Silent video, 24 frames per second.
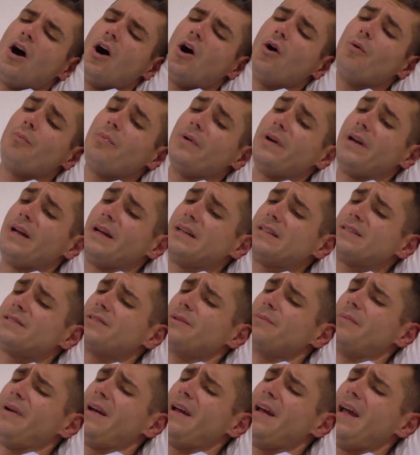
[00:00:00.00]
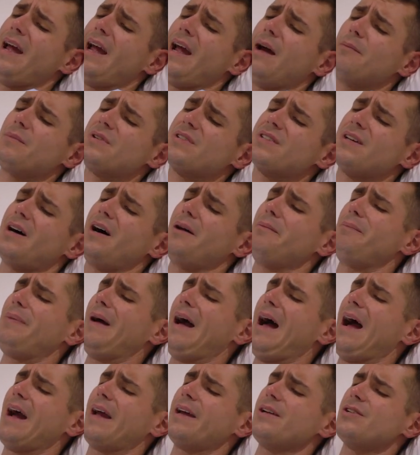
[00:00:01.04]
opening some Amazon
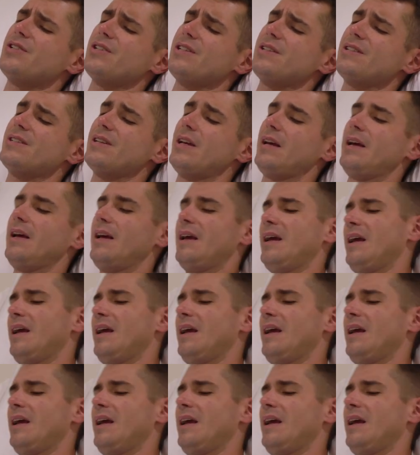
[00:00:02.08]
packages.